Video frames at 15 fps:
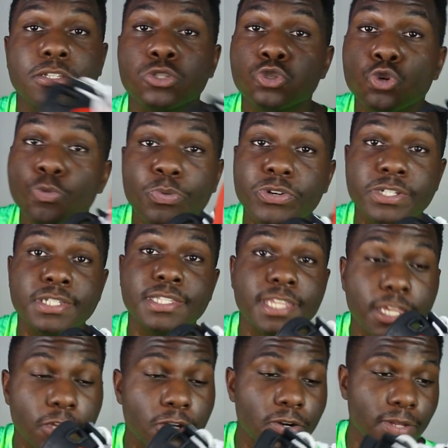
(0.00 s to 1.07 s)
a super
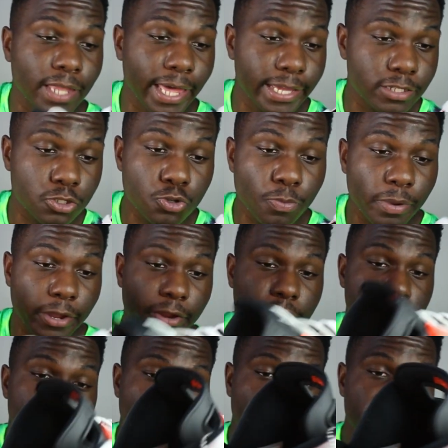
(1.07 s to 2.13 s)
steal. Like two pair
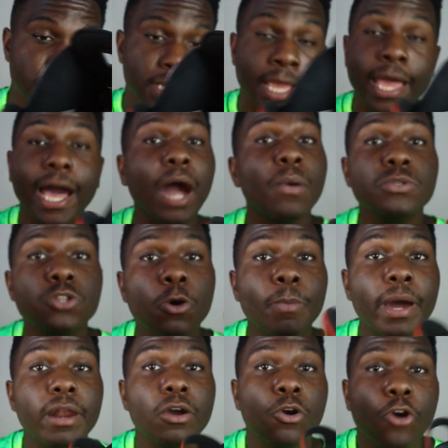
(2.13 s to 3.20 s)
of Jordans. I was gonna
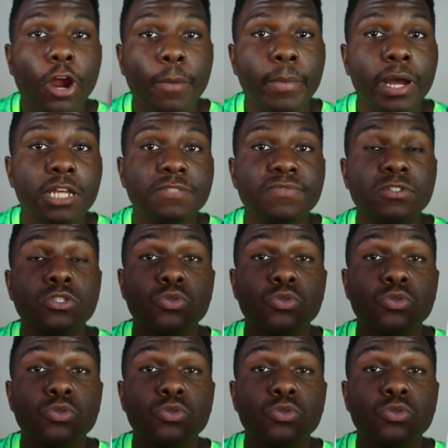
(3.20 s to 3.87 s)
buy the Carmines for